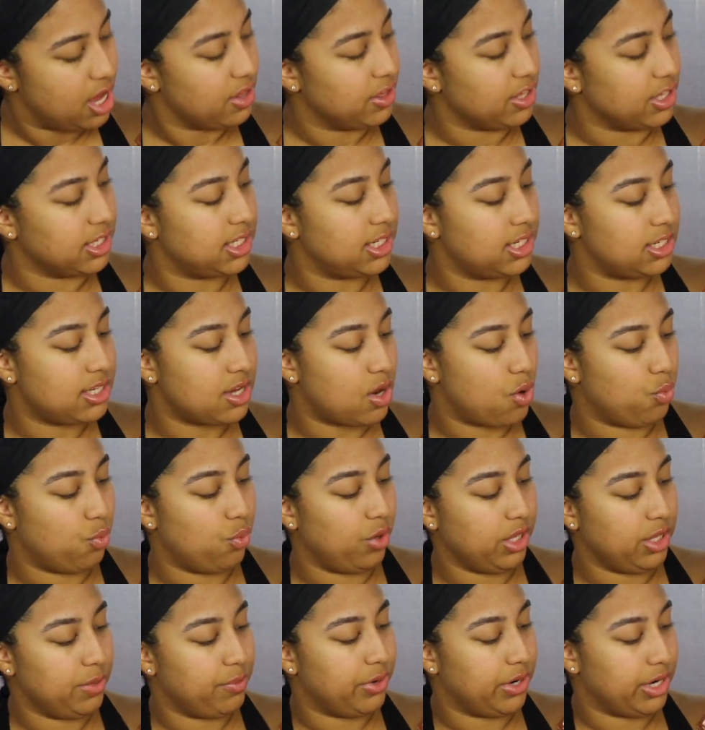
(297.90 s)
this is
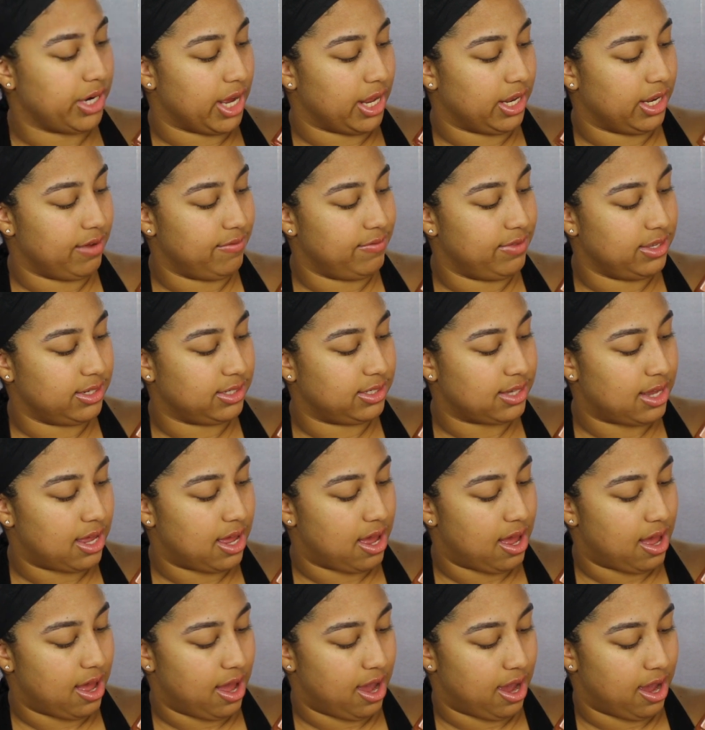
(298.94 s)
really pretty. I love this
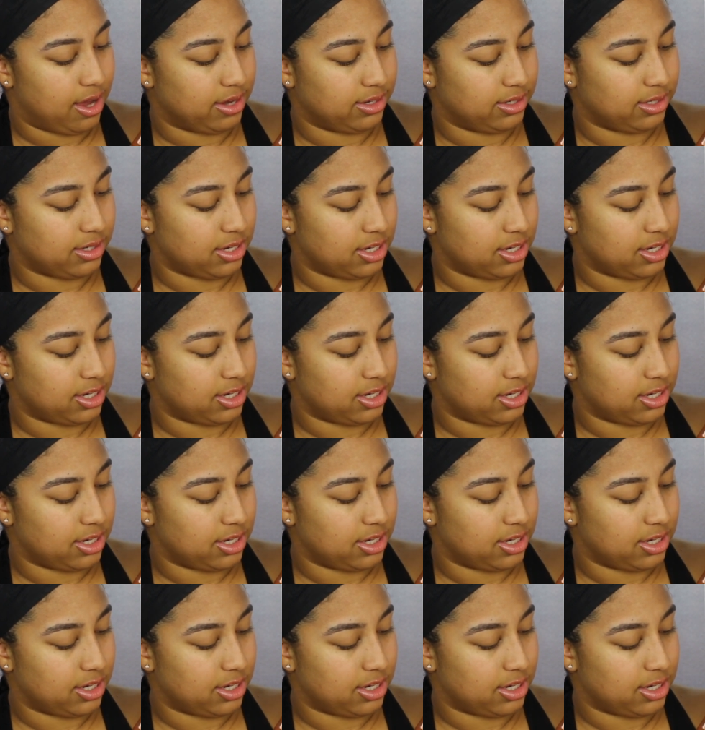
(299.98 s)
hot